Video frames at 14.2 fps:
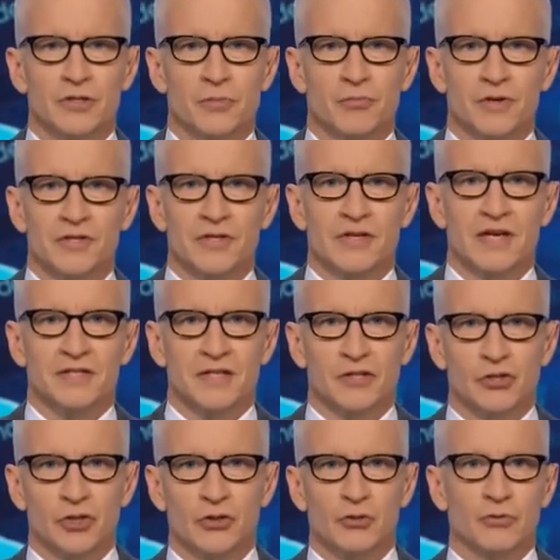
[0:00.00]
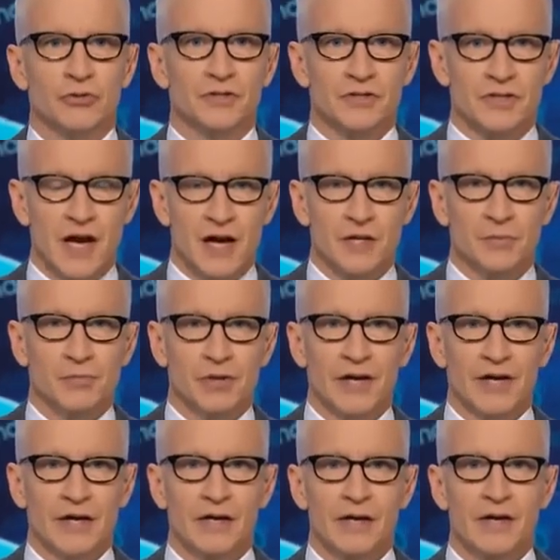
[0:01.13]
the president has issued or is
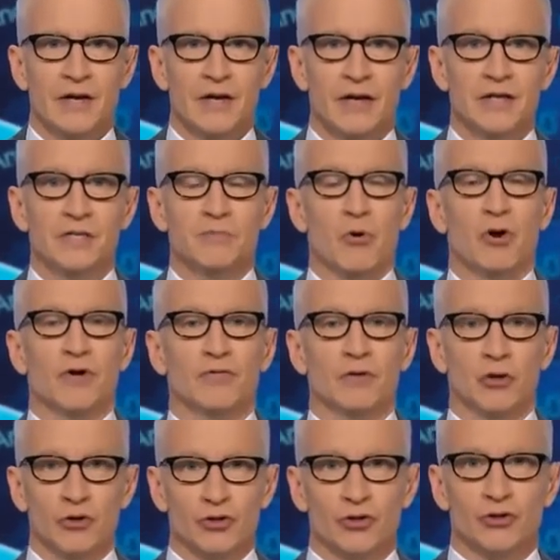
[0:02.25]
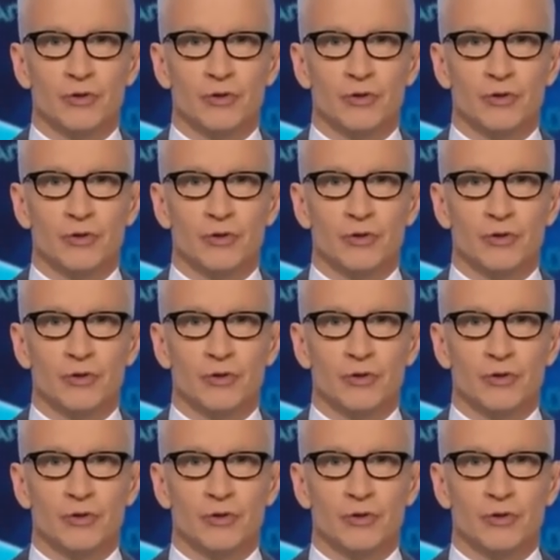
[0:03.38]
contemplating, it is part of a larger